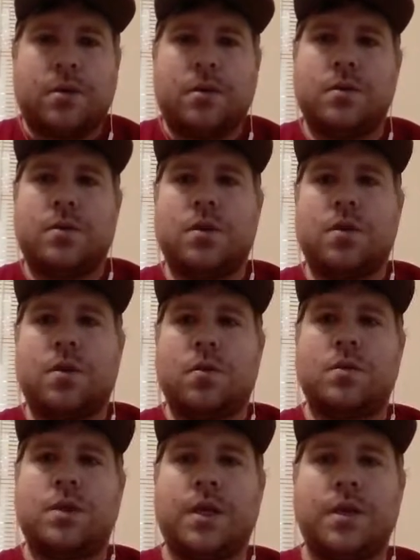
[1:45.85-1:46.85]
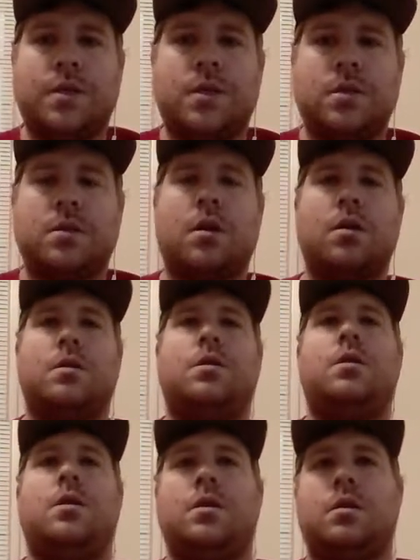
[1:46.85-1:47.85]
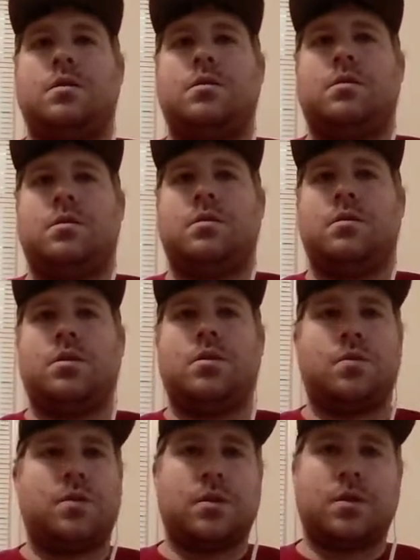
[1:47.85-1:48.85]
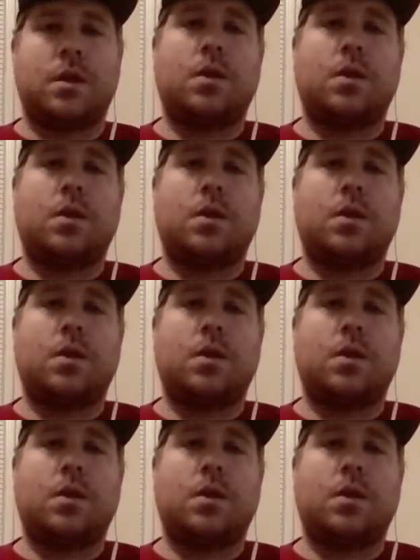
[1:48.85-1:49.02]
So Genesis are the seed